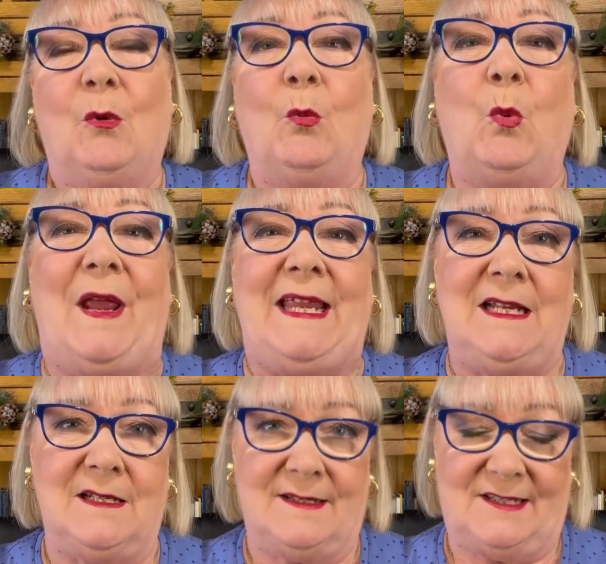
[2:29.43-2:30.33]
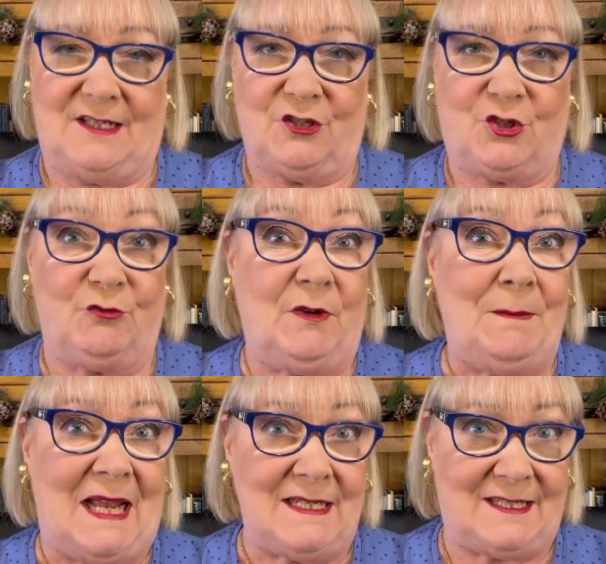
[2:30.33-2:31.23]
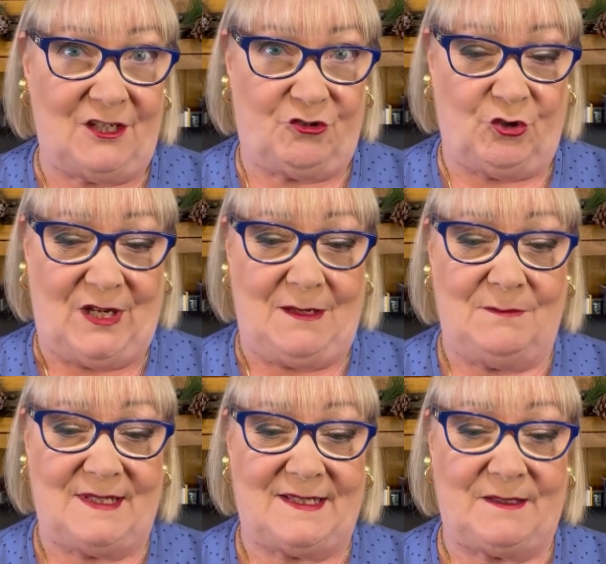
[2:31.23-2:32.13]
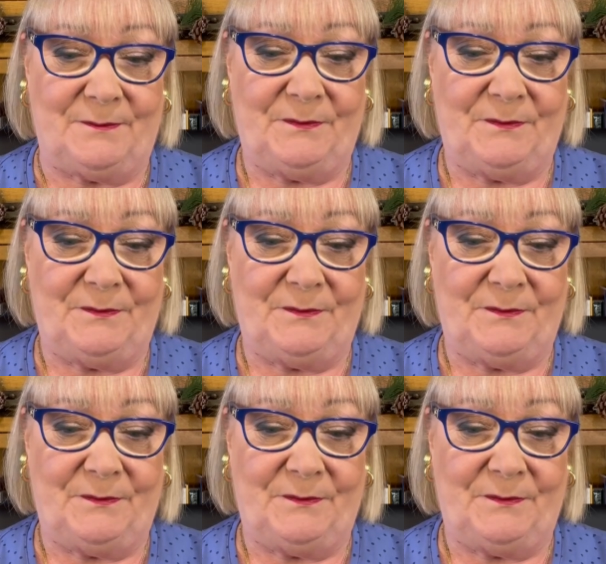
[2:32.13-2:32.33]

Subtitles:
wings to romantic dreams.